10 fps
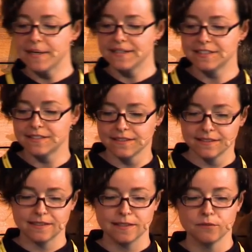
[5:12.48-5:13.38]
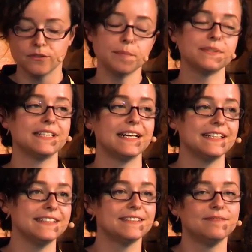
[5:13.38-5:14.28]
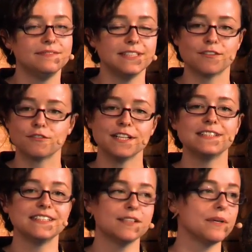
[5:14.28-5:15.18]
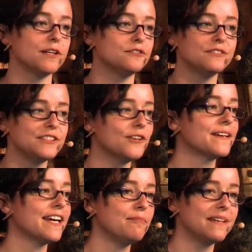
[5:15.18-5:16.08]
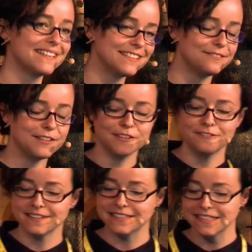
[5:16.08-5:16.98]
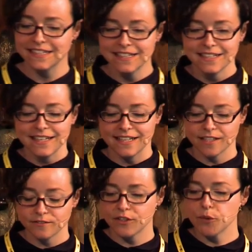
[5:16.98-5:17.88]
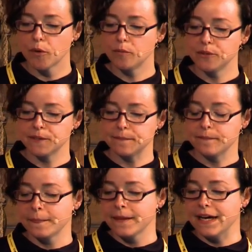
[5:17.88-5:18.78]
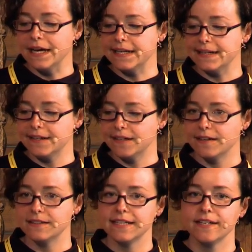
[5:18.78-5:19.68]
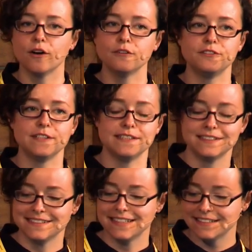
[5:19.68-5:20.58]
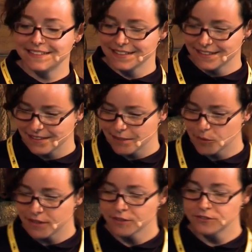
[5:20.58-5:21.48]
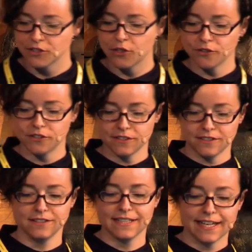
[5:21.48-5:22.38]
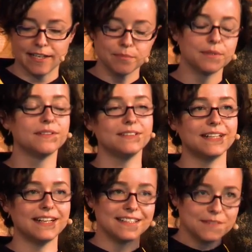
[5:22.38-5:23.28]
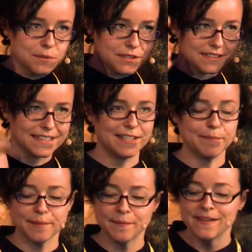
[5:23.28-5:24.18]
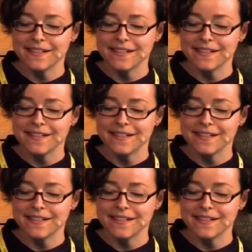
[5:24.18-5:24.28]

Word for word: based website. They're writing about video gaming, it's very funny, and they're very popular. And they offered that one of the authors, the Gabe, the guy with the cape,